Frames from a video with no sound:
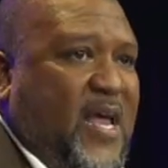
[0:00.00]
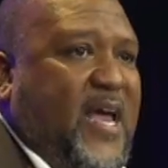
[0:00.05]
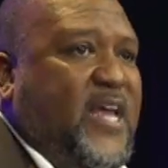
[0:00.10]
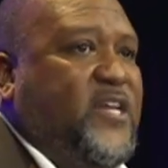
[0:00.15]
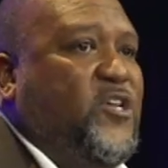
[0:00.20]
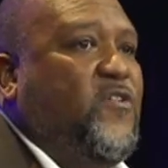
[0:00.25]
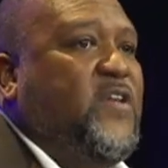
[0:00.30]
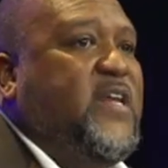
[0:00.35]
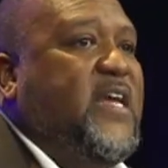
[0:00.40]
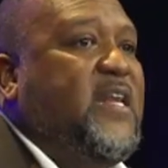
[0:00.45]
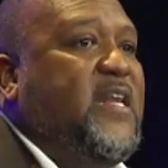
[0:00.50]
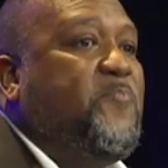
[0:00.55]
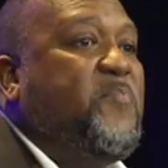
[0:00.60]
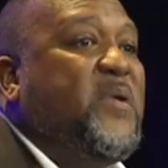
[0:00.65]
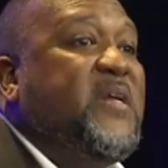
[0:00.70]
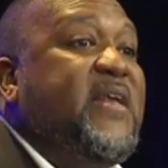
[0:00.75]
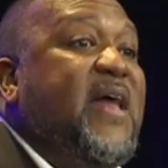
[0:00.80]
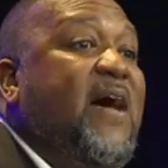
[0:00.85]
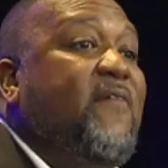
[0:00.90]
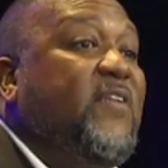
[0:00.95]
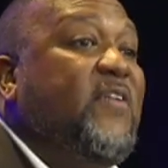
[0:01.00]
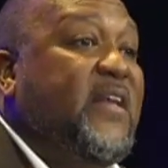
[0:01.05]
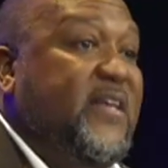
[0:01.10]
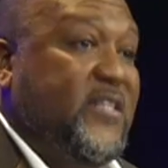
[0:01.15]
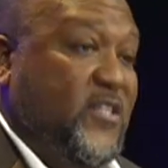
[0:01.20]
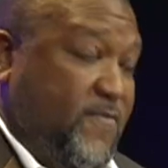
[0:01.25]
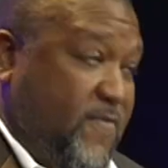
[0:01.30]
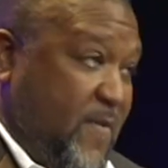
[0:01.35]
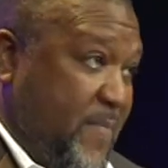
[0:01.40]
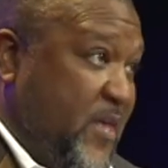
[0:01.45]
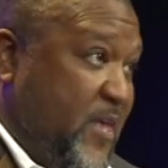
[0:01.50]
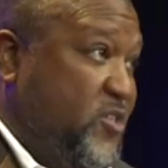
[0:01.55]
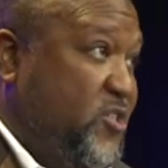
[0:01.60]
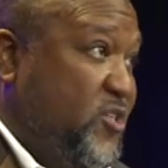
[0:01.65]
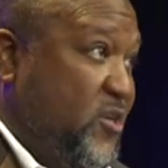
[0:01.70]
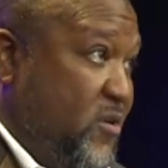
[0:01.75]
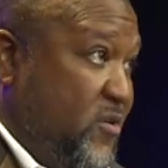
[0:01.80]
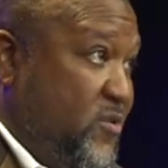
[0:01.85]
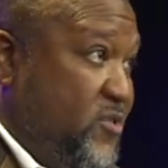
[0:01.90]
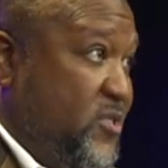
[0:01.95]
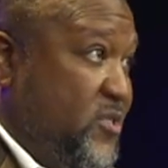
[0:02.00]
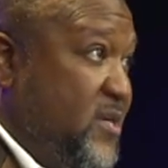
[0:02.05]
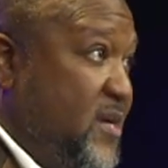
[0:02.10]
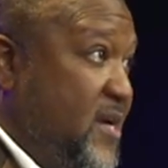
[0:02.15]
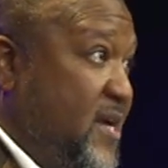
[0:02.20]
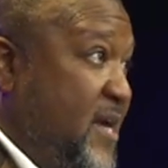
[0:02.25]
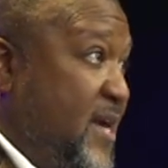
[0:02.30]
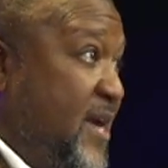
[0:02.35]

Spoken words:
and you needed benevolence from the church.